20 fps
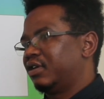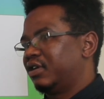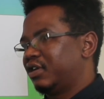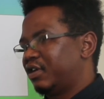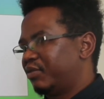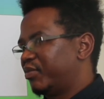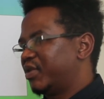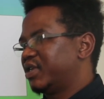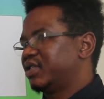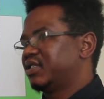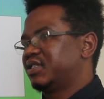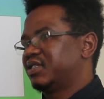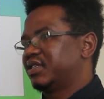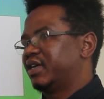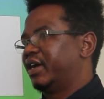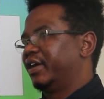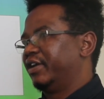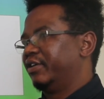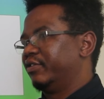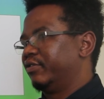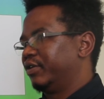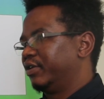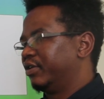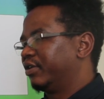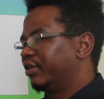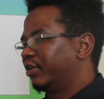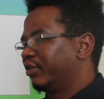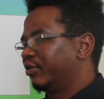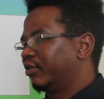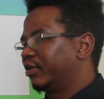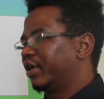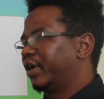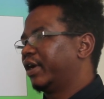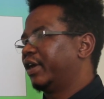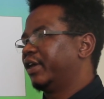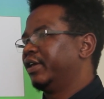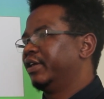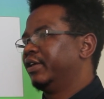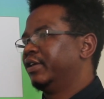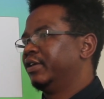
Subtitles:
Merseyside or in the UK.